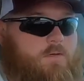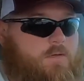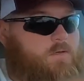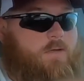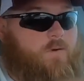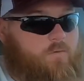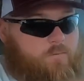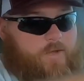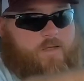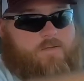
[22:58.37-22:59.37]
I've got one of
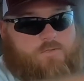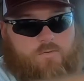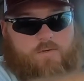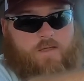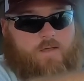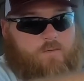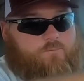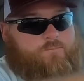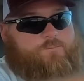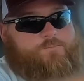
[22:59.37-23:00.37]
my kids going to camp
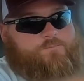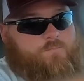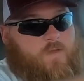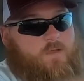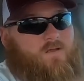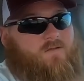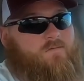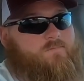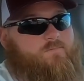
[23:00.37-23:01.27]
here